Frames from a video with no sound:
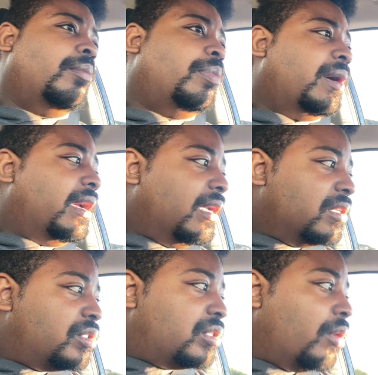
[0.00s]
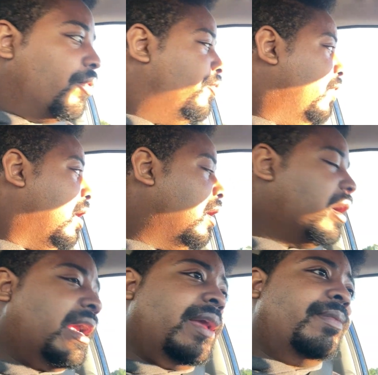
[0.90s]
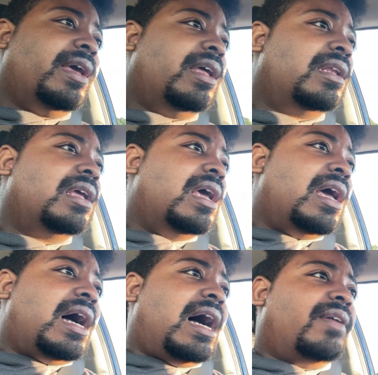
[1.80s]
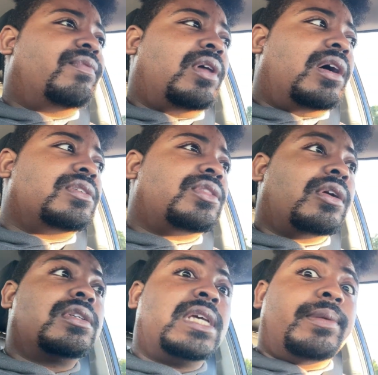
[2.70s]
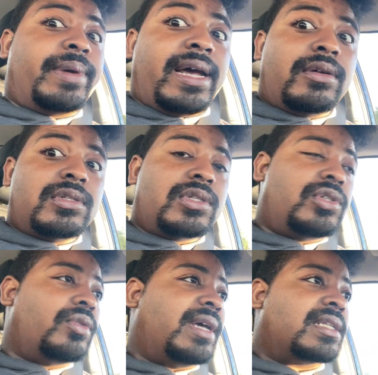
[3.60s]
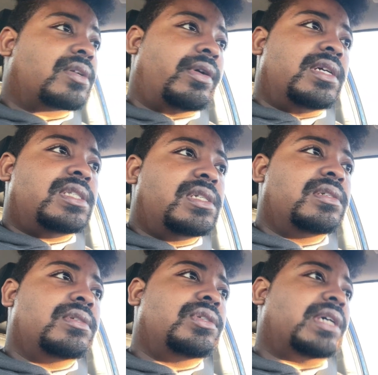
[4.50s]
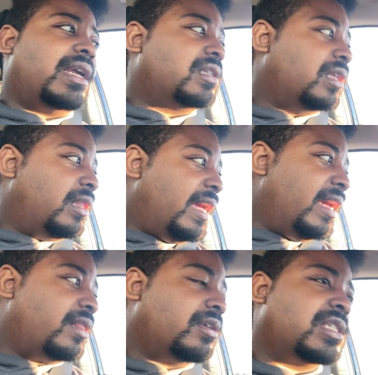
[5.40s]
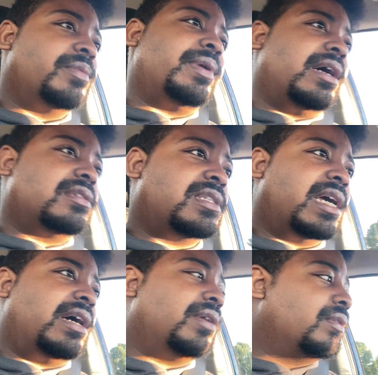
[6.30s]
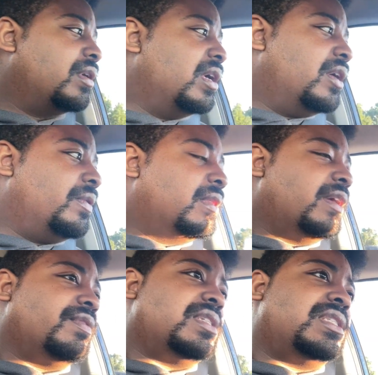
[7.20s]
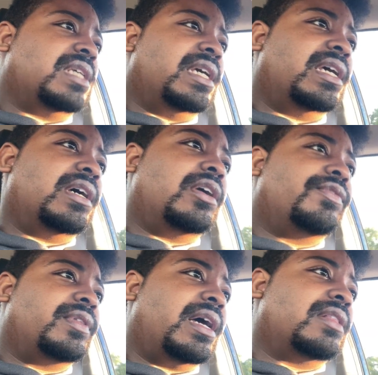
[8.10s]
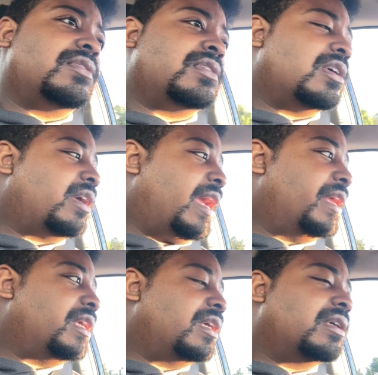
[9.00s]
But so far, amen, I've lost 13 pounds, so that's crazy. Shout out to that, 13 pounds down. We love to see it. Hopefully I lose another 80.